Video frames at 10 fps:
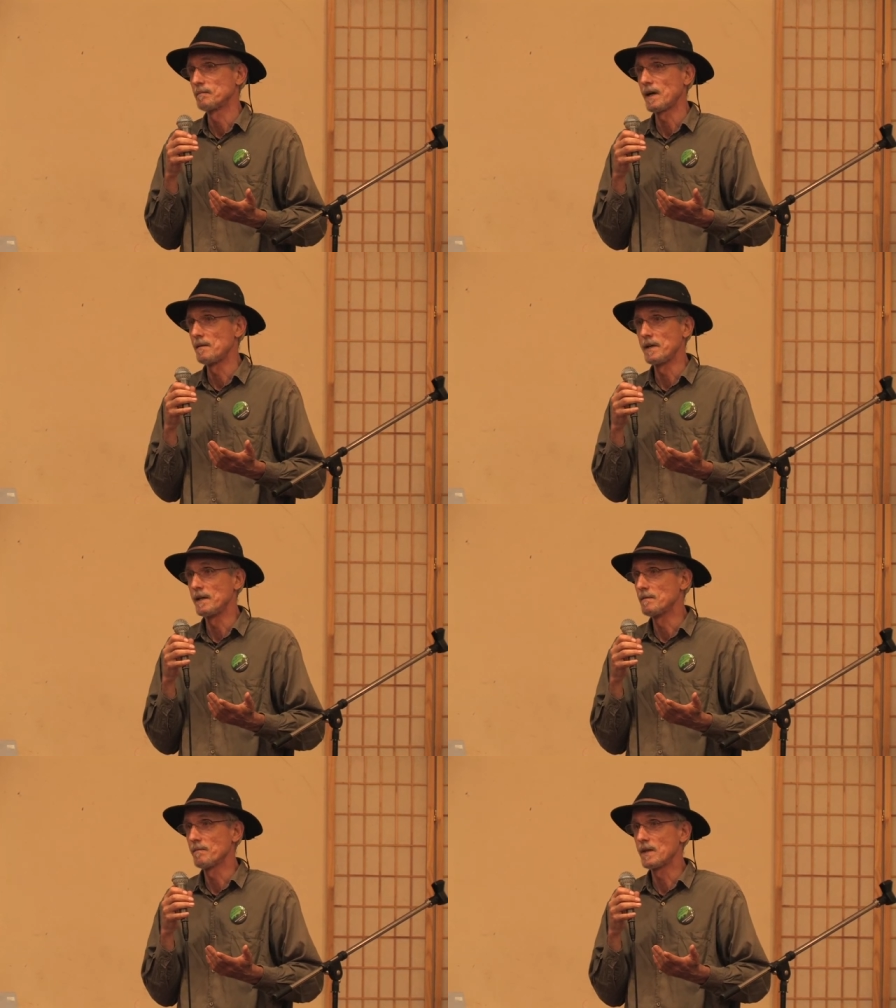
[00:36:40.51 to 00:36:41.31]
I
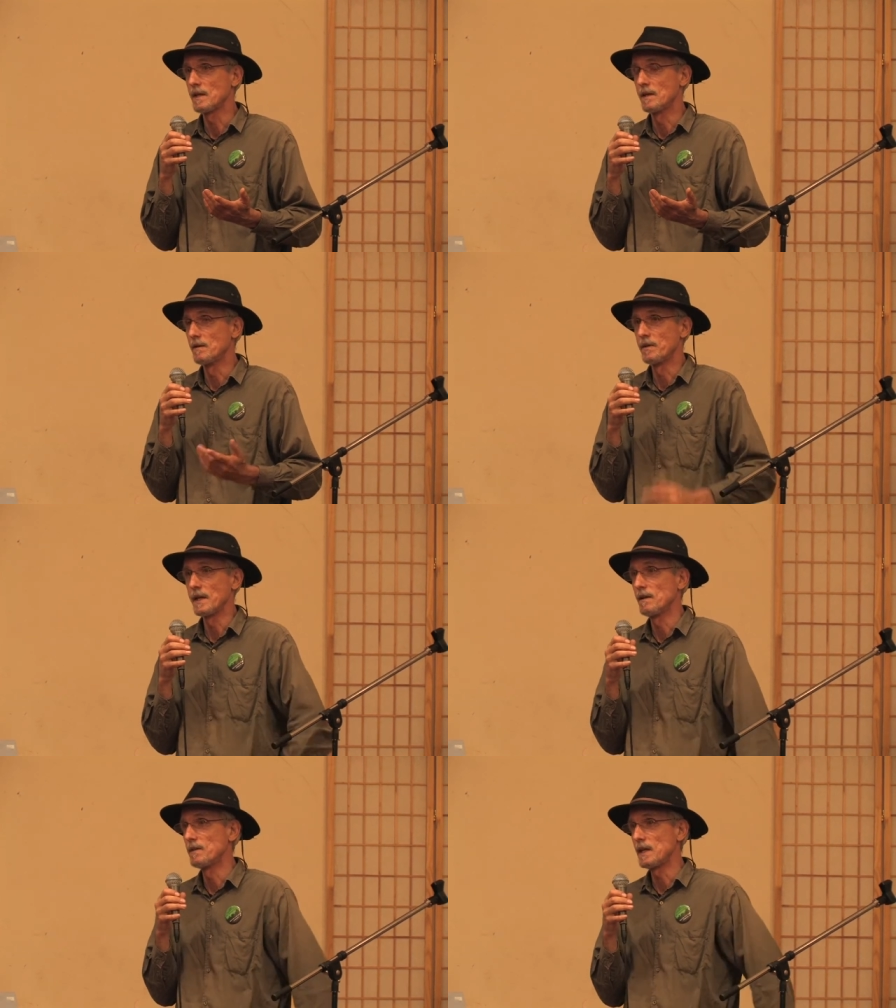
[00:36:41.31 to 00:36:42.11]
mean, you know,
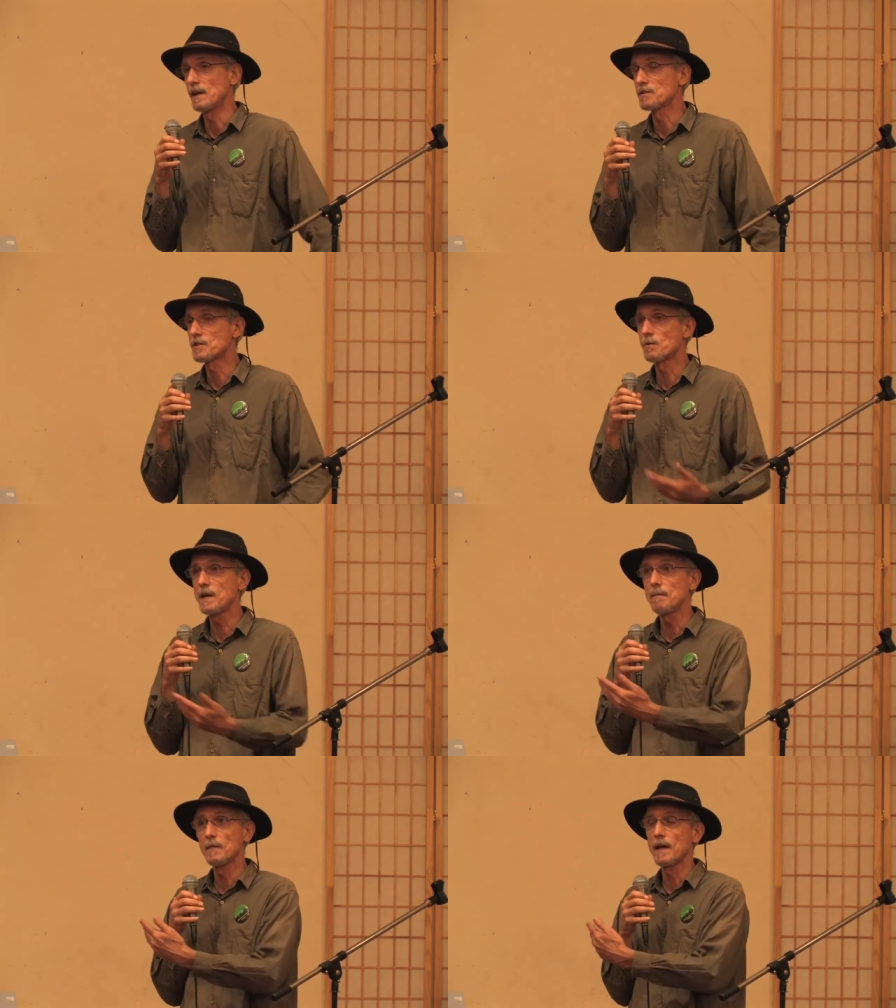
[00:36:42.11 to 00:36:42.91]
the, the
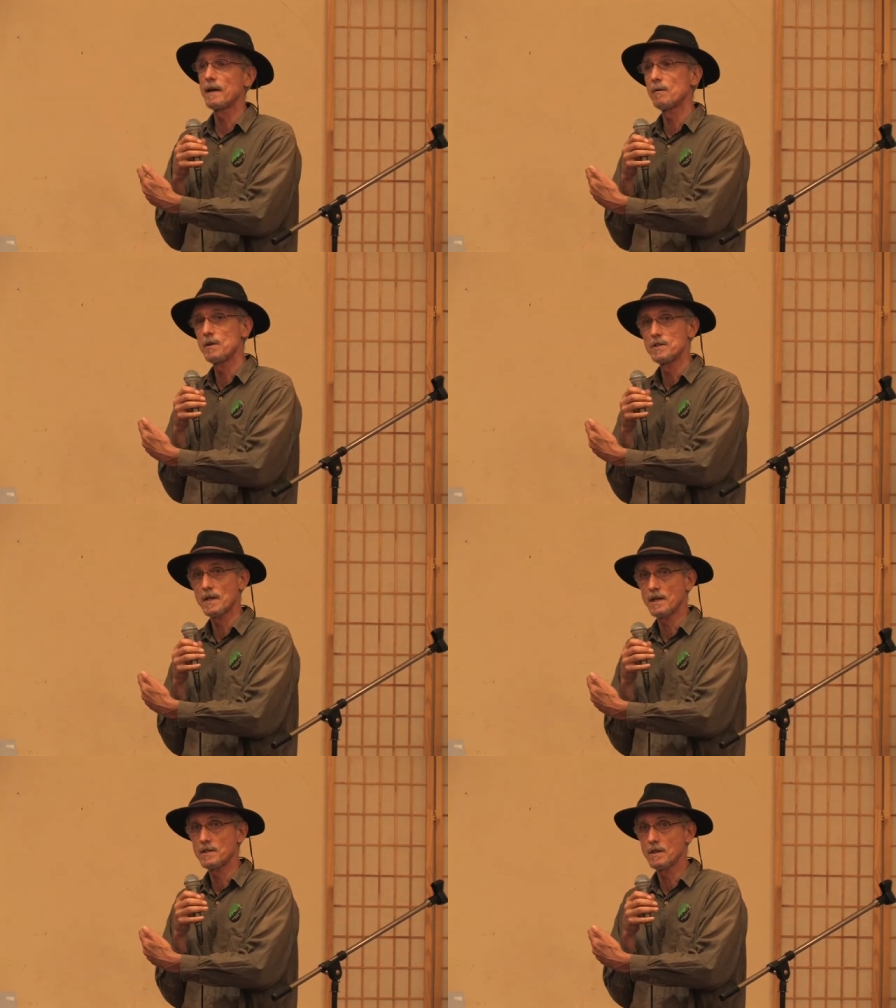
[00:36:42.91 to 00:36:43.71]
extreme language
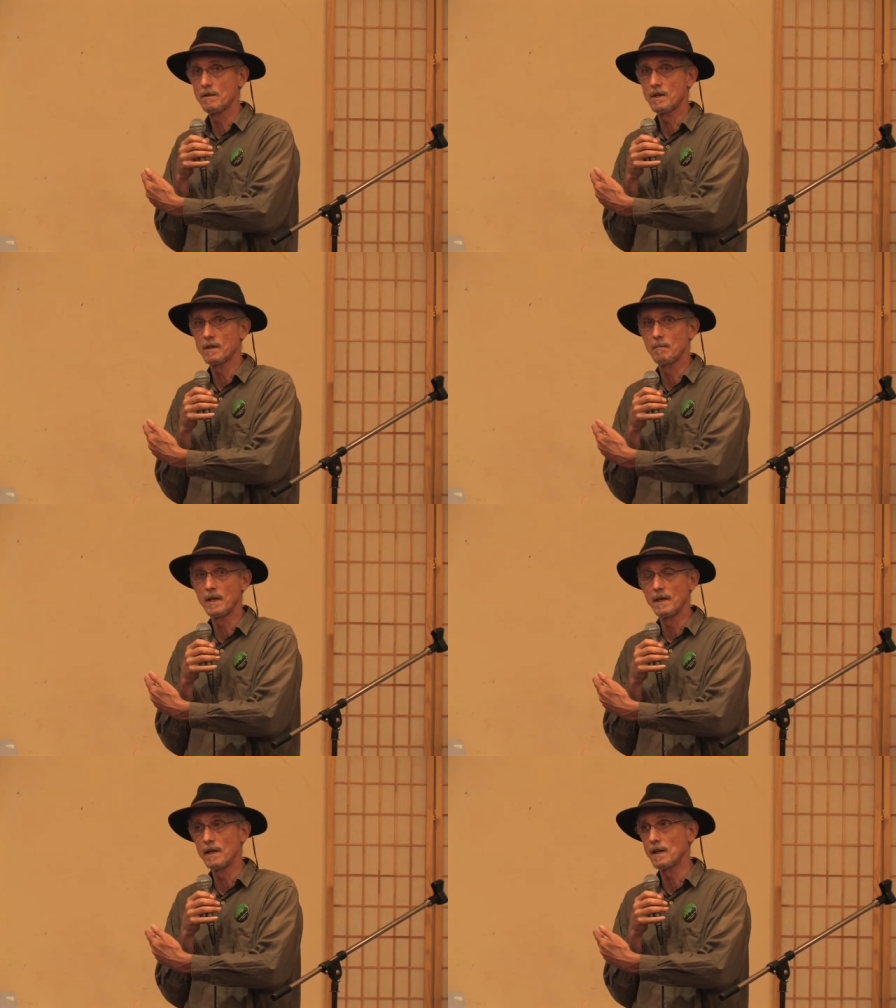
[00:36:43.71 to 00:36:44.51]
that I showed at the
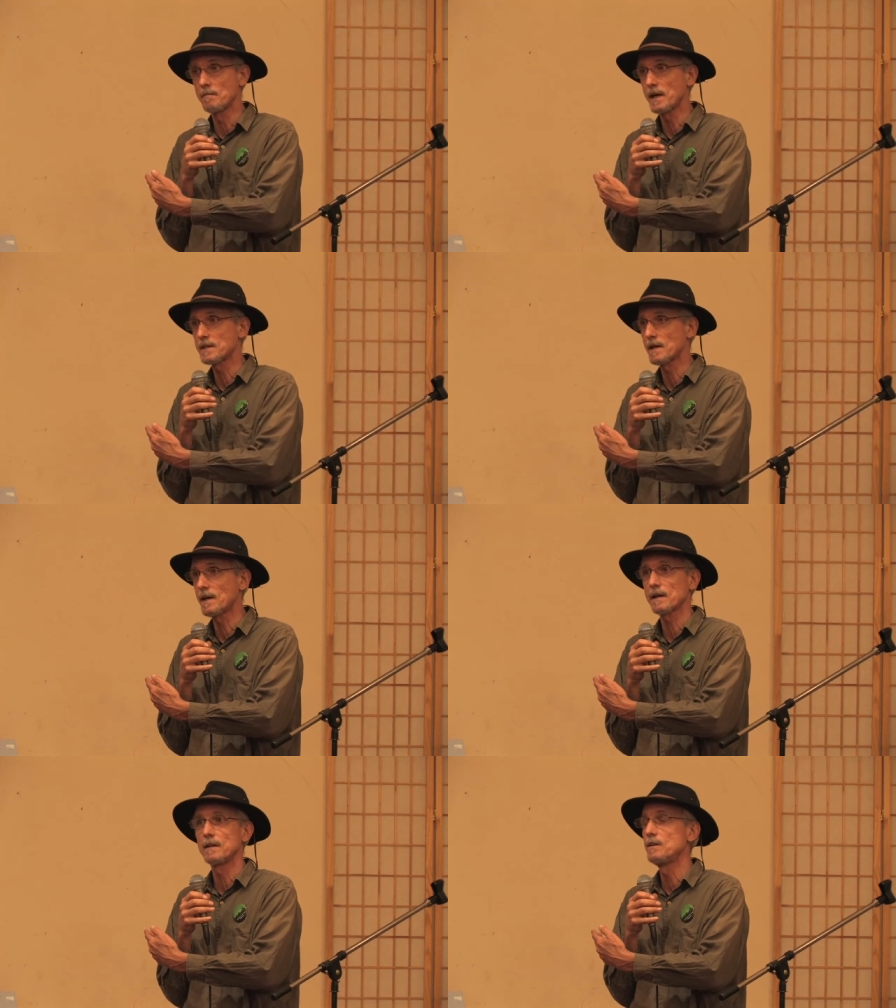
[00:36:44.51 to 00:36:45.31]
beginning of my
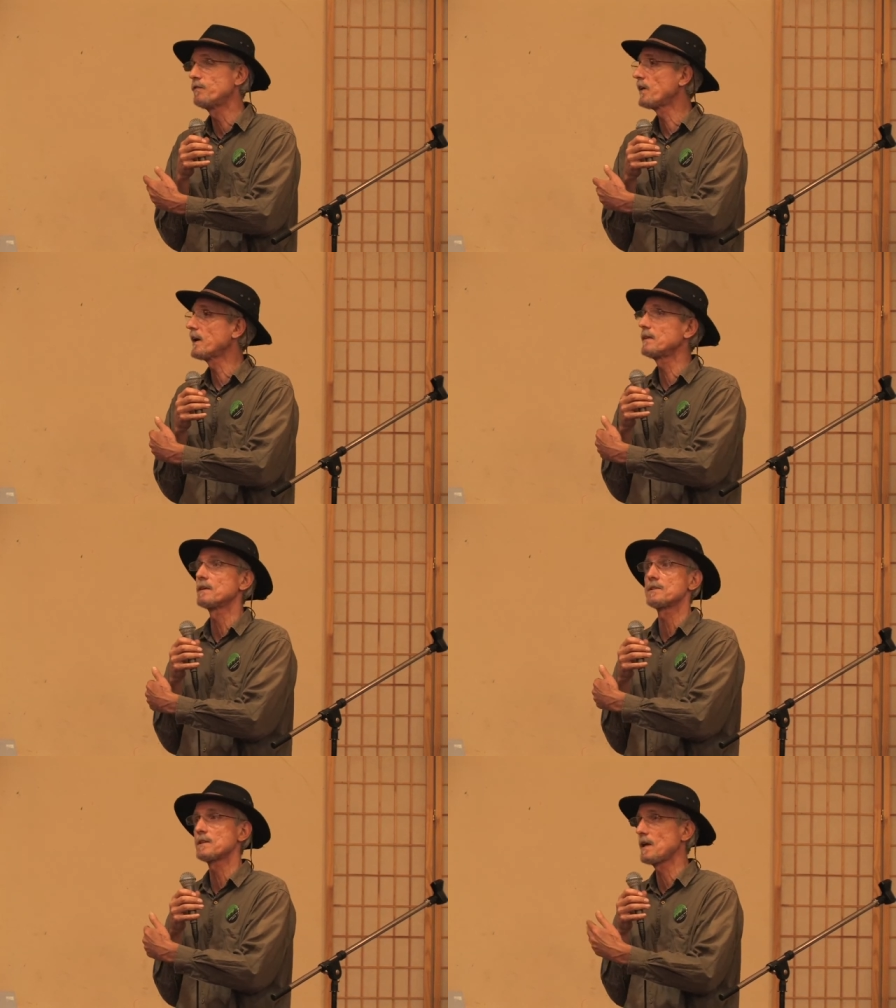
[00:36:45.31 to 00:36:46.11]
talk, you find the
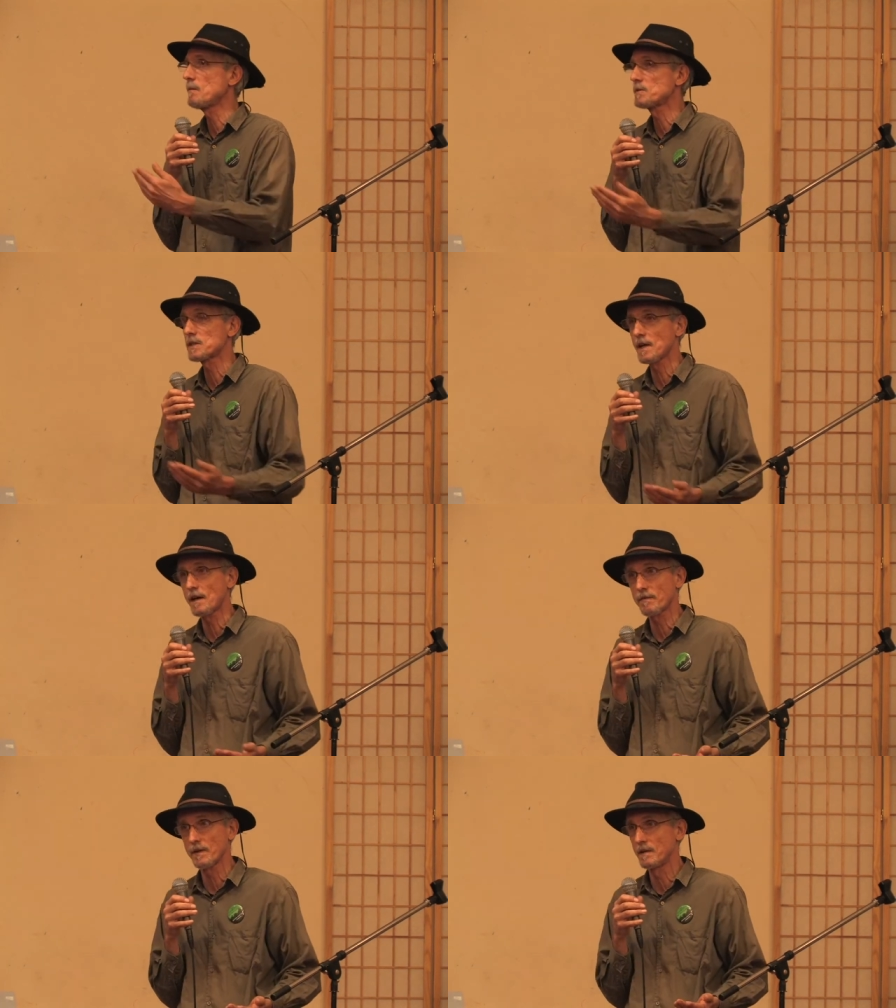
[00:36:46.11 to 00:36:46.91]
same
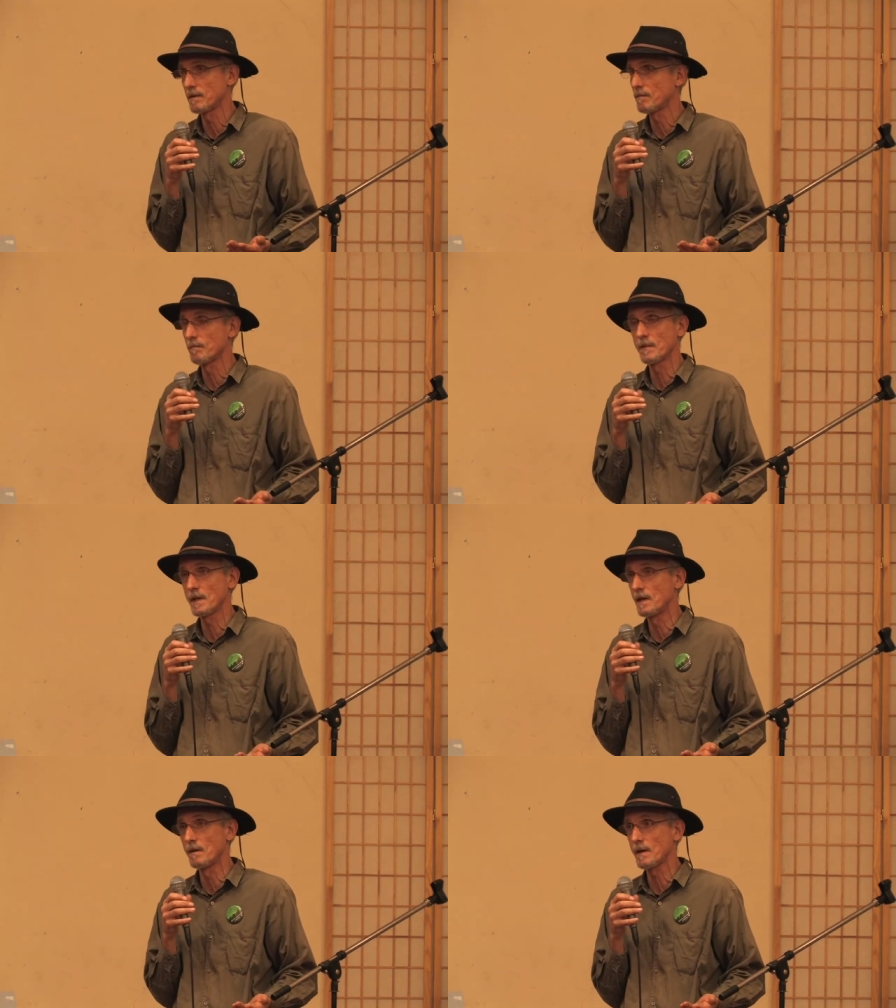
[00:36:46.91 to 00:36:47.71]
stuff in
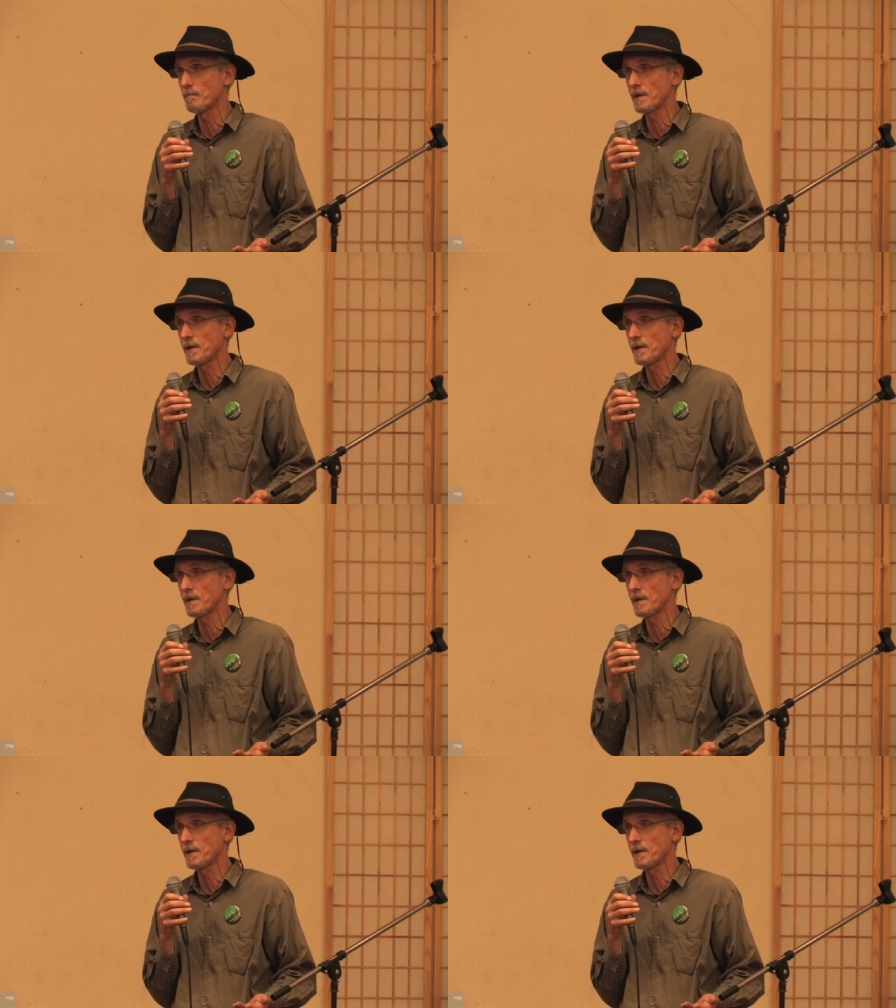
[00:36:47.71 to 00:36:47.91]
you know,